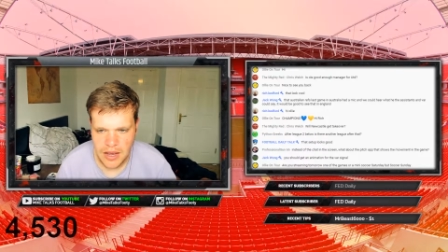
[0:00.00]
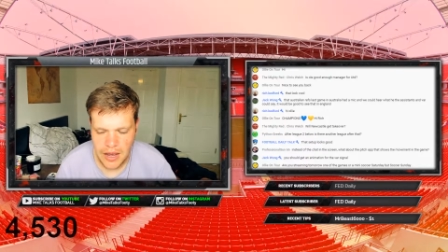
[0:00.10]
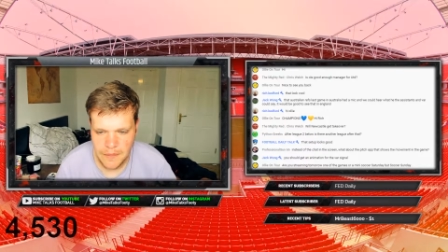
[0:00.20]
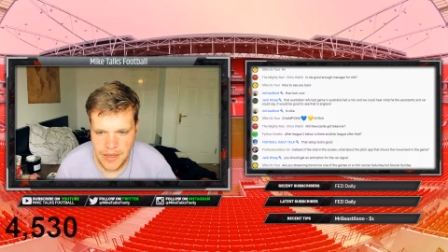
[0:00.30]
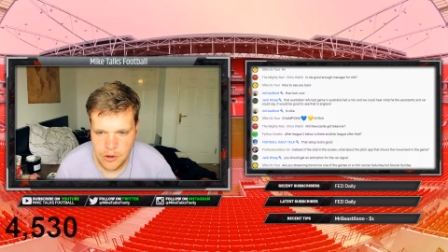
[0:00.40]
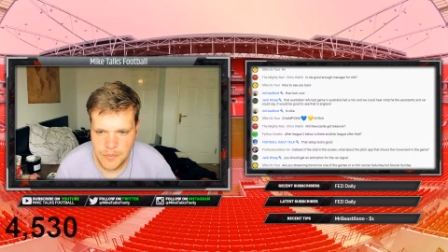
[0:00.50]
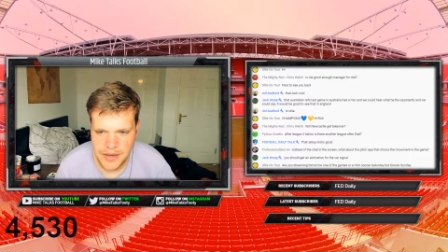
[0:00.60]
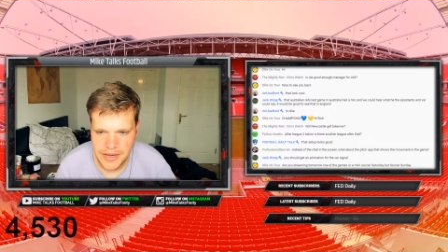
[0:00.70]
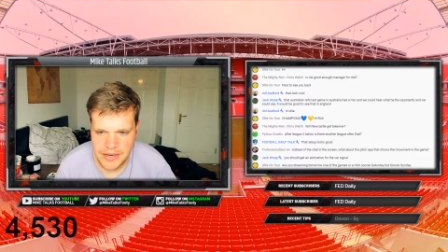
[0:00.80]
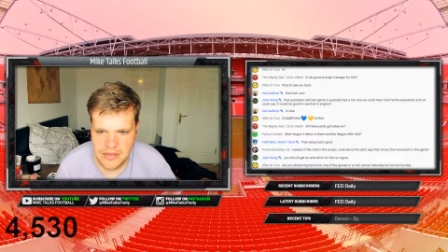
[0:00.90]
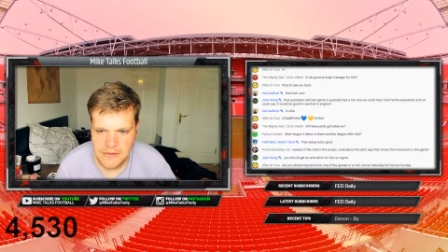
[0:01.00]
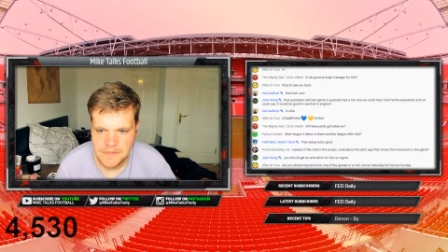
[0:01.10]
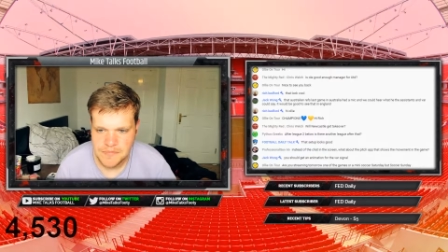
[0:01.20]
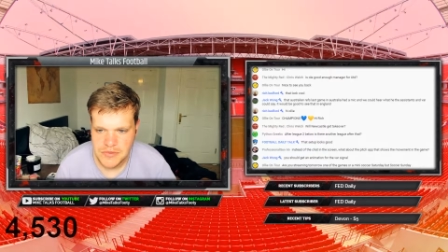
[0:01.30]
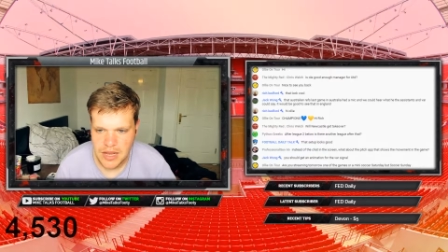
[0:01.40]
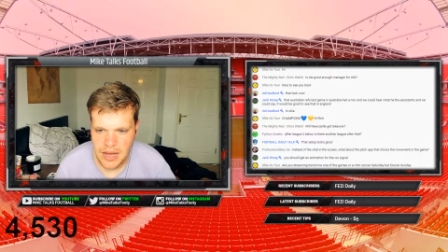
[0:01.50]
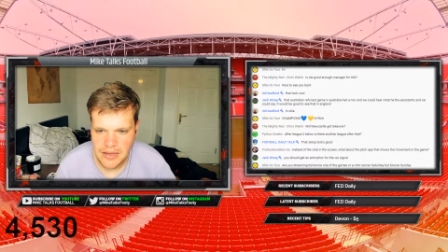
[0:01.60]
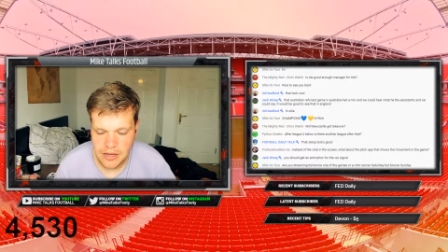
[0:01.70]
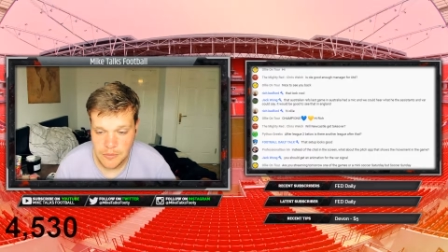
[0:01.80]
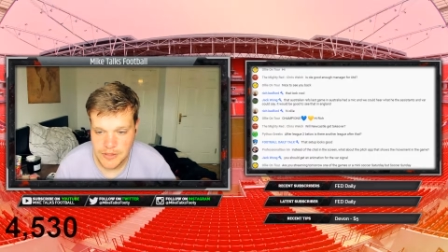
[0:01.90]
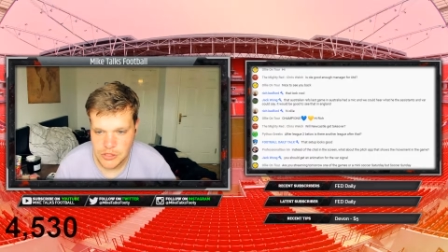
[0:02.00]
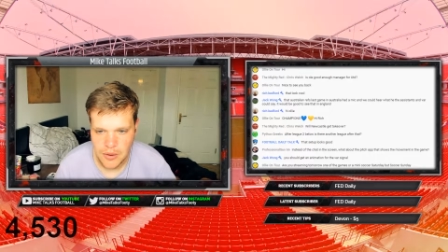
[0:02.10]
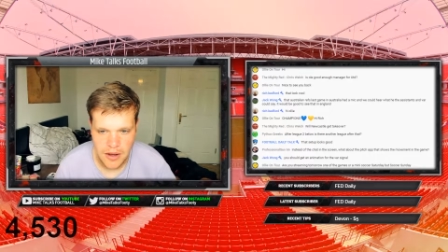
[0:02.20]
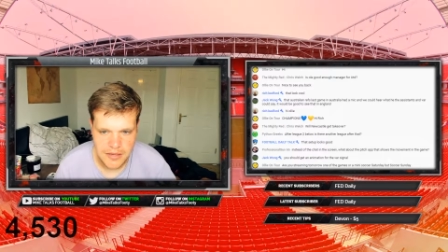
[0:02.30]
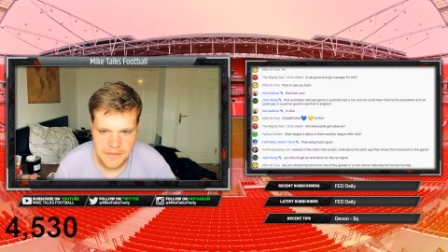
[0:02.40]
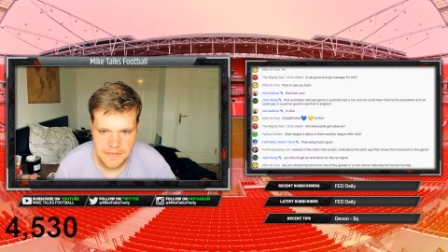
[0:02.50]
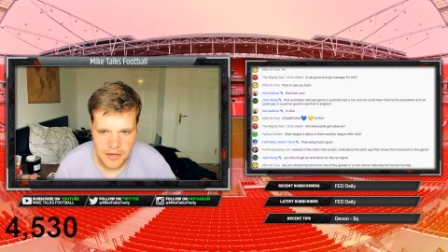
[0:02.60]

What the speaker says: But that would be too hard.